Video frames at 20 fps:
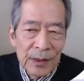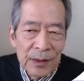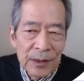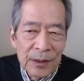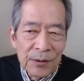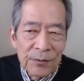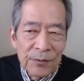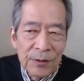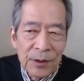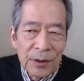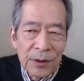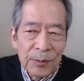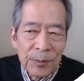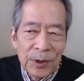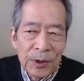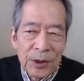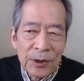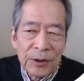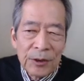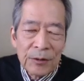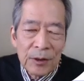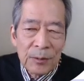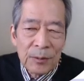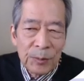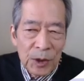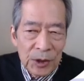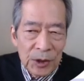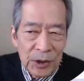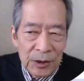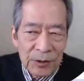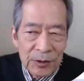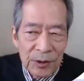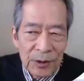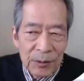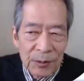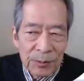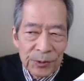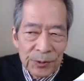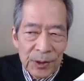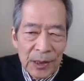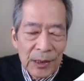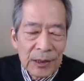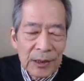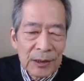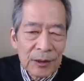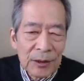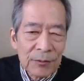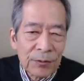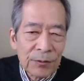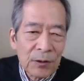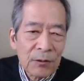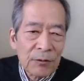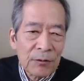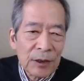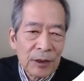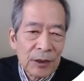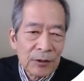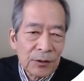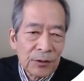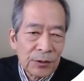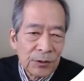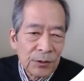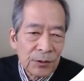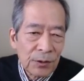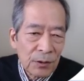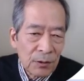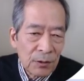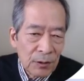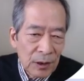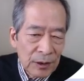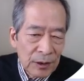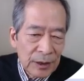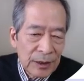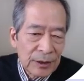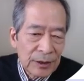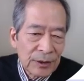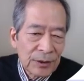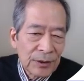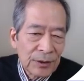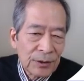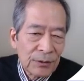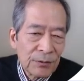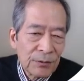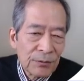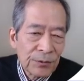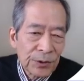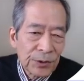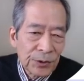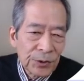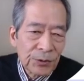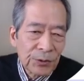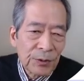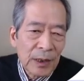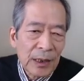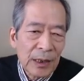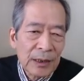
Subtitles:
we immediately obtain the following two corollaries. First one